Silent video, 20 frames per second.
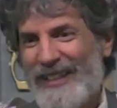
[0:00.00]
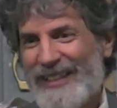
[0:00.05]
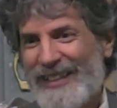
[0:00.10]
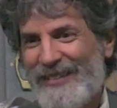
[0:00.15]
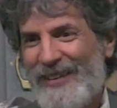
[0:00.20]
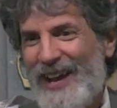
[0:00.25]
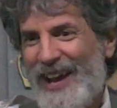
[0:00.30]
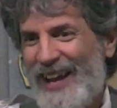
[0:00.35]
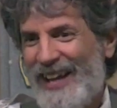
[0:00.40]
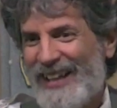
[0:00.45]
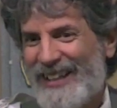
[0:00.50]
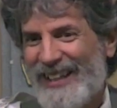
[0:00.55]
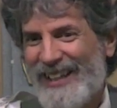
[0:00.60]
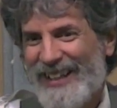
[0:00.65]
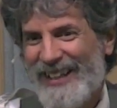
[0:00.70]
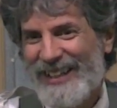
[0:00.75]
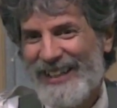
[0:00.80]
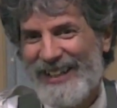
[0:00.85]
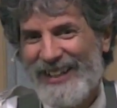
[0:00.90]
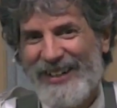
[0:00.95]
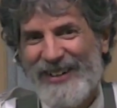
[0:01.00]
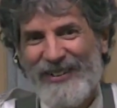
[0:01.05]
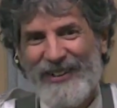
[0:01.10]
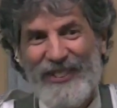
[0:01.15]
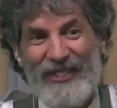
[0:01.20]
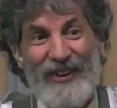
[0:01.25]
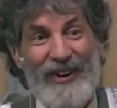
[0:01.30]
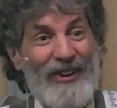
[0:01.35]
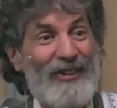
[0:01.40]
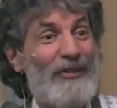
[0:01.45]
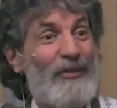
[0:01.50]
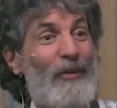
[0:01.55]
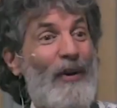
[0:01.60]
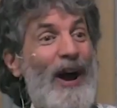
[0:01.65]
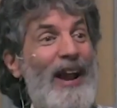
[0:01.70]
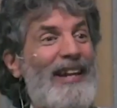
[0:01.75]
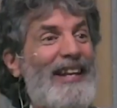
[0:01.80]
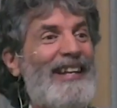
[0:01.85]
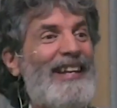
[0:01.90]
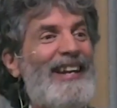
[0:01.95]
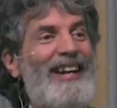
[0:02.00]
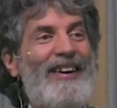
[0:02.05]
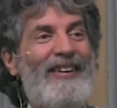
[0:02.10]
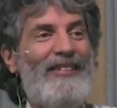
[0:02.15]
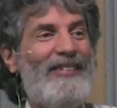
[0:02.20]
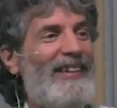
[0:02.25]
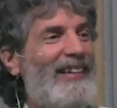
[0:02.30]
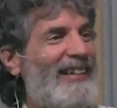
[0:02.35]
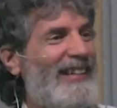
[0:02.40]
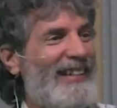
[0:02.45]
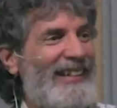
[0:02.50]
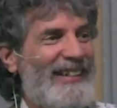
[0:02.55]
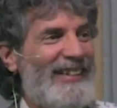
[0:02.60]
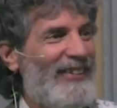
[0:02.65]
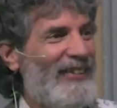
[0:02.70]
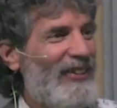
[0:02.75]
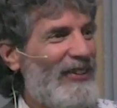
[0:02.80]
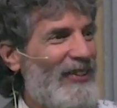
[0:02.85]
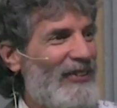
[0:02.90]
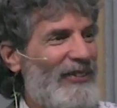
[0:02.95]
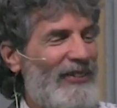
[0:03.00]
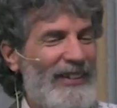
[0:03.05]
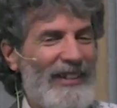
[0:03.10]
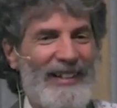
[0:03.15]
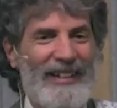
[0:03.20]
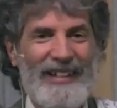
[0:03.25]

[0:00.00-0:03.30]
You gonna, you know, or 30, 20, you know. Whew.